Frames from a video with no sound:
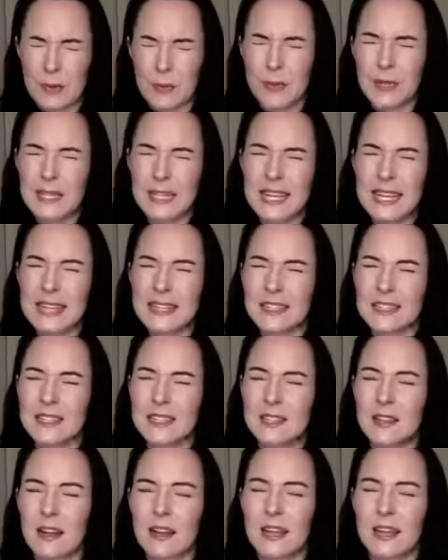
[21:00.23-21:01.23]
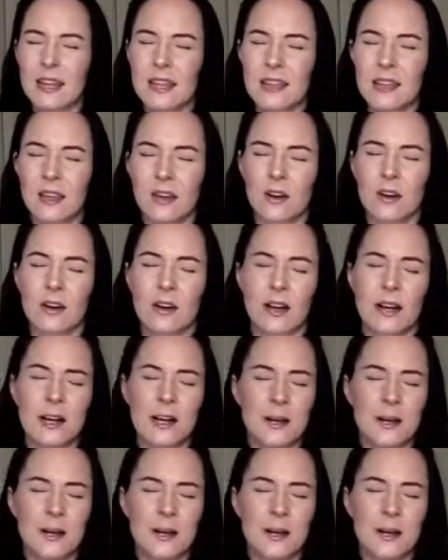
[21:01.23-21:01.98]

Someone is stuck in their